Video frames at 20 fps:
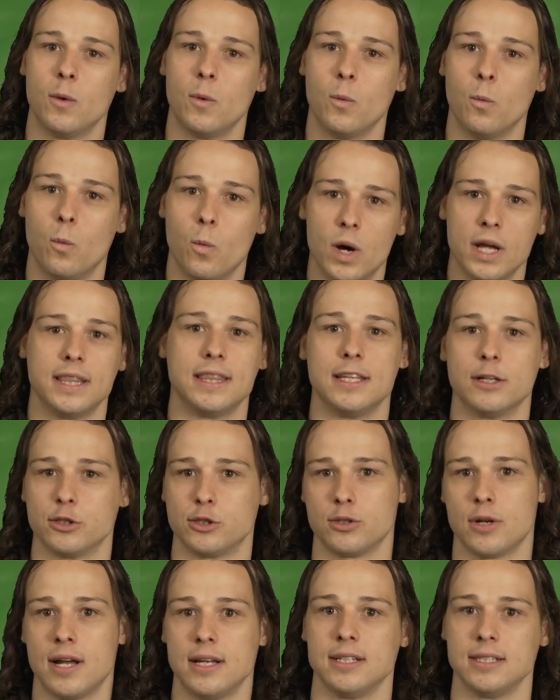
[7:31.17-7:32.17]
what they're
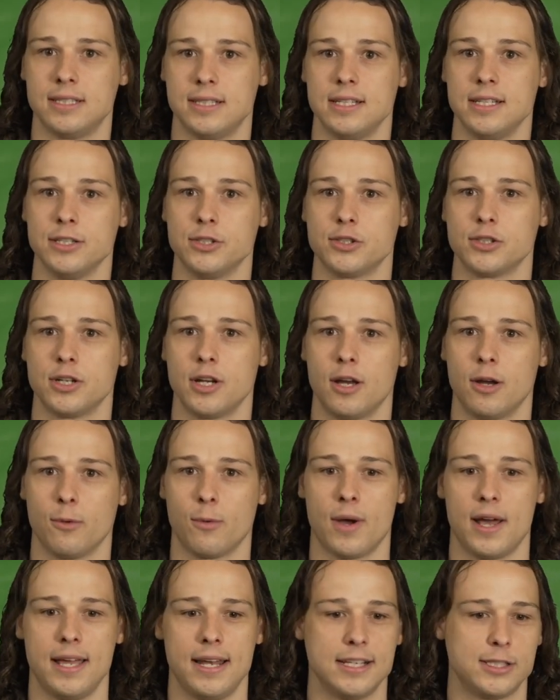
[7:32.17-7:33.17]
trying to teach,
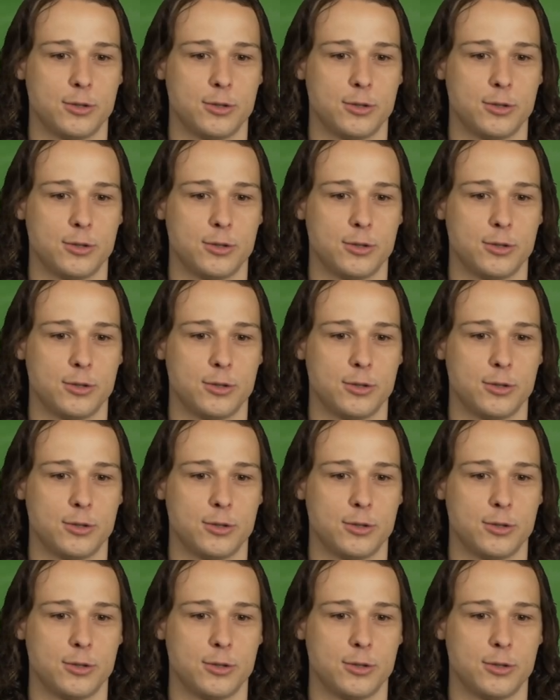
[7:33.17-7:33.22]
right?